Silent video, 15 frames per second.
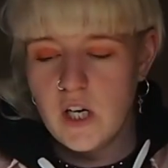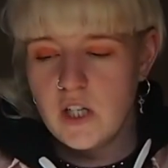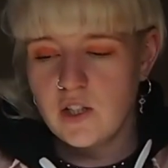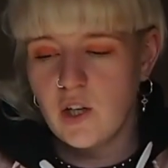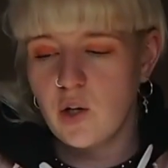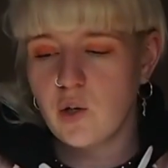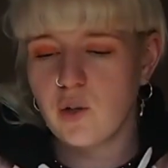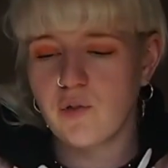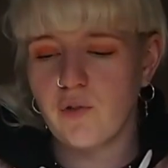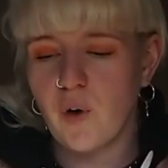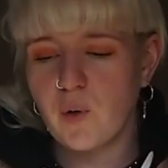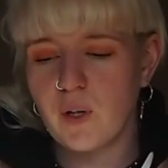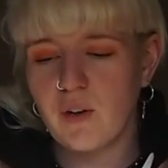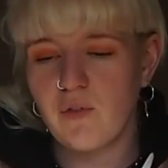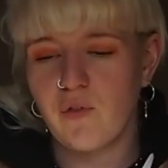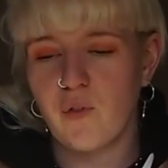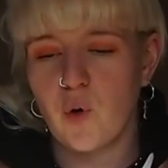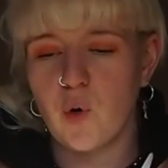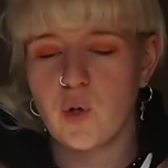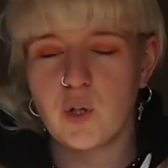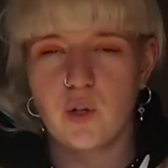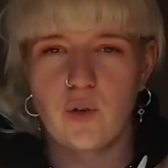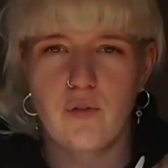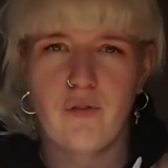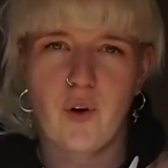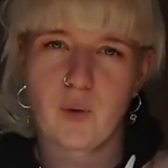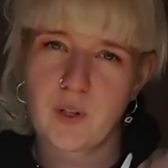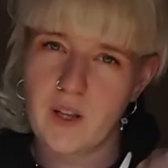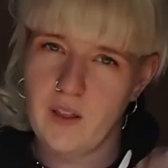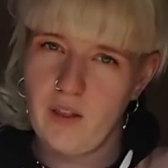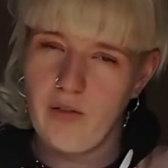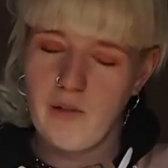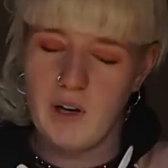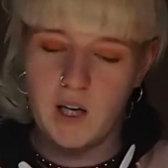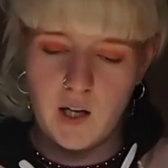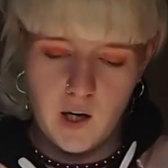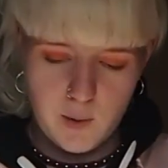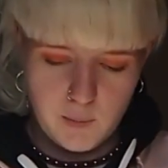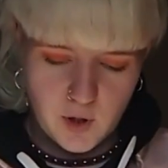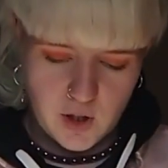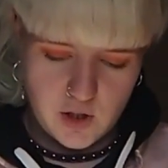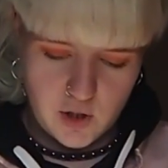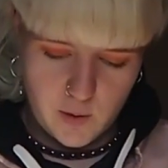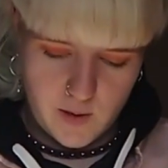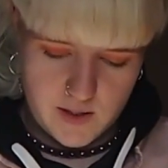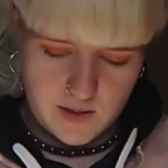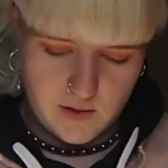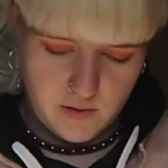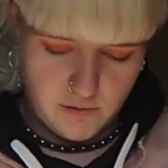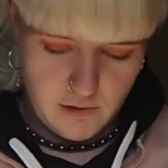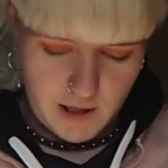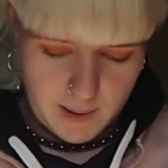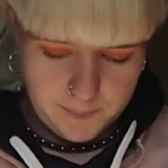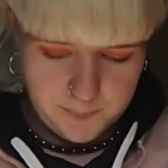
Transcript: So you can fold it in 4, you can fold it in 3, I'm going to do it in 3.